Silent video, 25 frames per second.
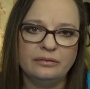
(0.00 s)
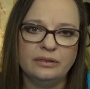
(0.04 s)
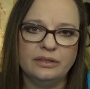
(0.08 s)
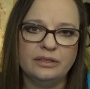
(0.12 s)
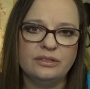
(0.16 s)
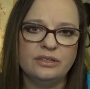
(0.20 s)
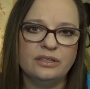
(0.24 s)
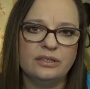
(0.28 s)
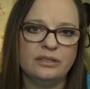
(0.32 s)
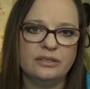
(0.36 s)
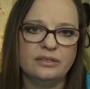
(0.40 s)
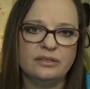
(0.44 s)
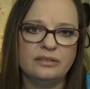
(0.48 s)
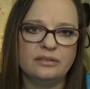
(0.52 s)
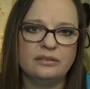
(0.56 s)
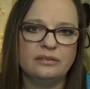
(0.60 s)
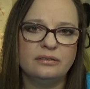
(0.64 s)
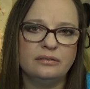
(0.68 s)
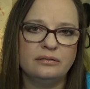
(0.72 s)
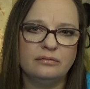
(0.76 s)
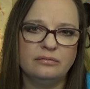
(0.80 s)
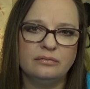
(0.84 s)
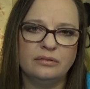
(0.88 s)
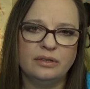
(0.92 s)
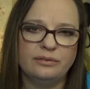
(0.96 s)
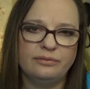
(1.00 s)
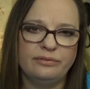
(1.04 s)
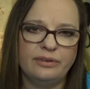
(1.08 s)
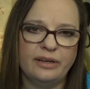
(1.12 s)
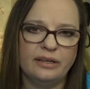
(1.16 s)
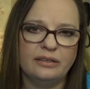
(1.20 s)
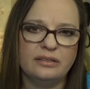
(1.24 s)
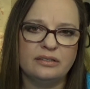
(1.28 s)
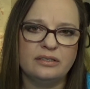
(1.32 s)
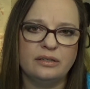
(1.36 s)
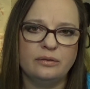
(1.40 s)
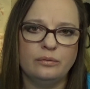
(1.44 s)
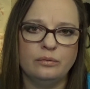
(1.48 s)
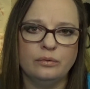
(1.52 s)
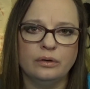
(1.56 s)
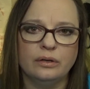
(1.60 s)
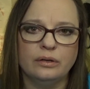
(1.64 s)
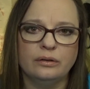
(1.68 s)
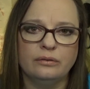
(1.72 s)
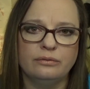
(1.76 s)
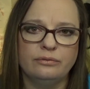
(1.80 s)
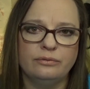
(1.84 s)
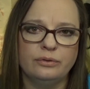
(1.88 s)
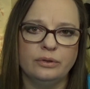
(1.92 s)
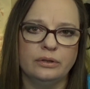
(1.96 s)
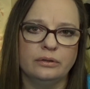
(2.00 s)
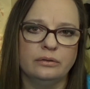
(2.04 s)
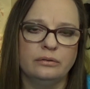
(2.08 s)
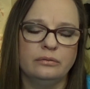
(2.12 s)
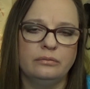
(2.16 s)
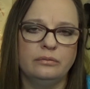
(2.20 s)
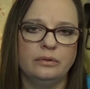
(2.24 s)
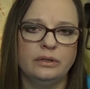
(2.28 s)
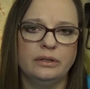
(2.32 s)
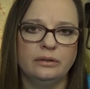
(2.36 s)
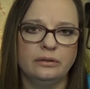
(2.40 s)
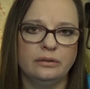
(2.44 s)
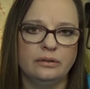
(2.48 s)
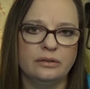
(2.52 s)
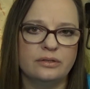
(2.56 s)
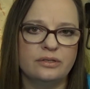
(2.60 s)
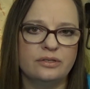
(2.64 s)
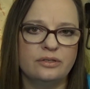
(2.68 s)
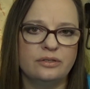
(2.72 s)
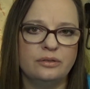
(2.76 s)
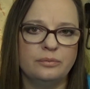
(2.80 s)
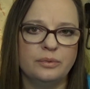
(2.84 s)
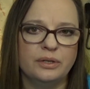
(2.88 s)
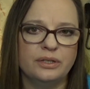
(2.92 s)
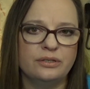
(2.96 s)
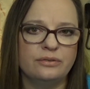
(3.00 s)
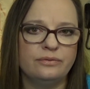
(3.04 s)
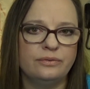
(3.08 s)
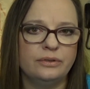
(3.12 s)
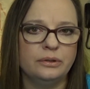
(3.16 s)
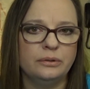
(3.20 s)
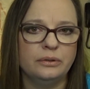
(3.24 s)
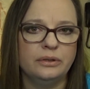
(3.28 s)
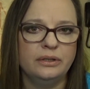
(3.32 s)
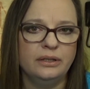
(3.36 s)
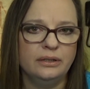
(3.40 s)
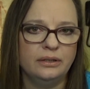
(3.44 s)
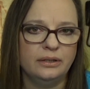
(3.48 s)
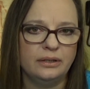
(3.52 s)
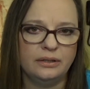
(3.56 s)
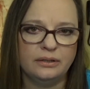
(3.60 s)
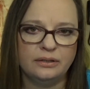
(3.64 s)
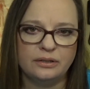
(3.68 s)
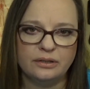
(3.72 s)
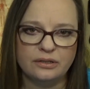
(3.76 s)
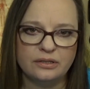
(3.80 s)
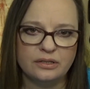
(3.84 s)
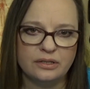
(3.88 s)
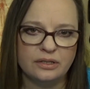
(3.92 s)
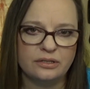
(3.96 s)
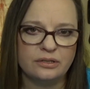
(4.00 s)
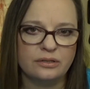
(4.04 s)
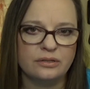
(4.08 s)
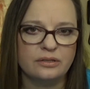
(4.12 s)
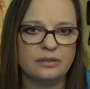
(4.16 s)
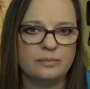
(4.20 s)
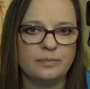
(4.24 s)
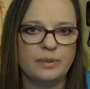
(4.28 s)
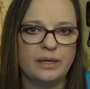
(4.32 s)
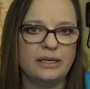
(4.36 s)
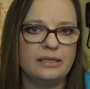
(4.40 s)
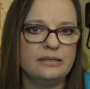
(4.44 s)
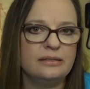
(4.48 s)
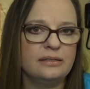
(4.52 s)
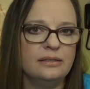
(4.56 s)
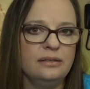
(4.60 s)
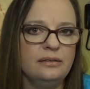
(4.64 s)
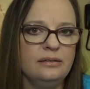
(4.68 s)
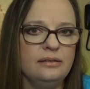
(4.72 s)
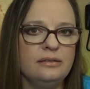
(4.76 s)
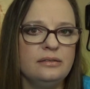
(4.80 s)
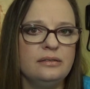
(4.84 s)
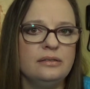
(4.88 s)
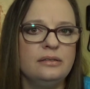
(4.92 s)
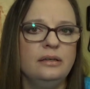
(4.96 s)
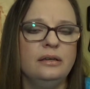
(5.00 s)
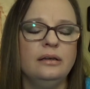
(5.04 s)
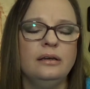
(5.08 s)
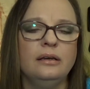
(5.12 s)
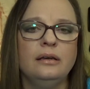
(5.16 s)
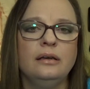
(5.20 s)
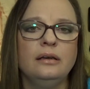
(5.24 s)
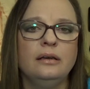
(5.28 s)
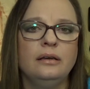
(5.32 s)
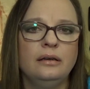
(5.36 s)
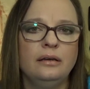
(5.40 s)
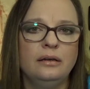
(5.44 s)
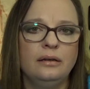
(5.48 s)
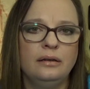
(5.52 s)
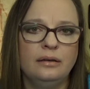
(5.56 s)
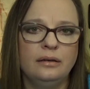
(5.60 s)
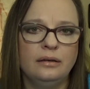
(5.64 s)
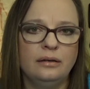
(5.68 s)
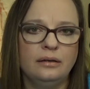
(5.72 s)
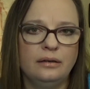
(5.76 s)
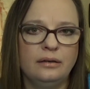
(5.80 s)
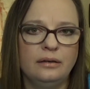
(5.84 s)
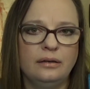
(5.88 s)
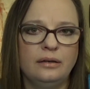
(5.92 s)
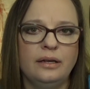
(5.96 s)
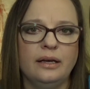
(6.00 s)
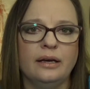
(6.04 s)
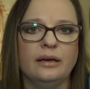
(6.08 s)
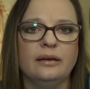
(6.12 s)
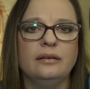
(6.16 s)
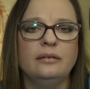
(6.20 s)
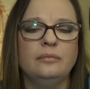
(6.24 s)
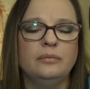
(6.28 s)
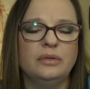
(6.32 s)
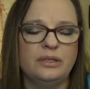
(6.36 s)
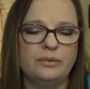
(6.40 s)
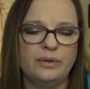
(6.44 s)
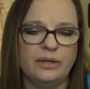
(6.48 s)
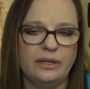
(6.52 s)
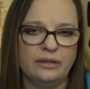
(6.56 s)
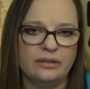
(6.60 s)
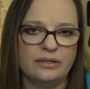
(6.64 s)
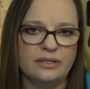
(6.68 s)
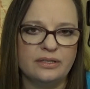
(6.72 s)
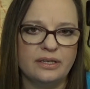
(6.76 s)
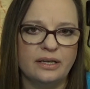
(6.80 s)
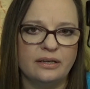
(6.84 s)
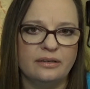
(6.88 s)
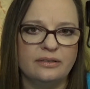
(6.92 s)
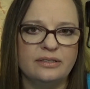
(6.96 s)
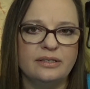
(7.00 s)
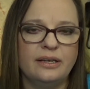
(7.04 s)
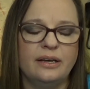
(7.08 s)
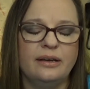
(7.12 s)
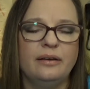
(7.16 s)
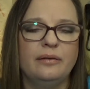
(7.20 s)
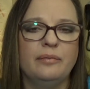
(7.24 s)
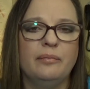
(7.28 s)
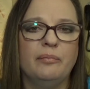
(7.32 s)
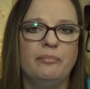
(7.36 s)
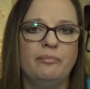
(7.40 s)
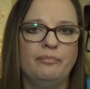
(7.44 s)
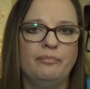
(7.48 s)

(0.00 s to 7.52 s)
which is a fancy word for when there's too much fluid in the interstitial spaces. Yeah, in between your cells, yeah.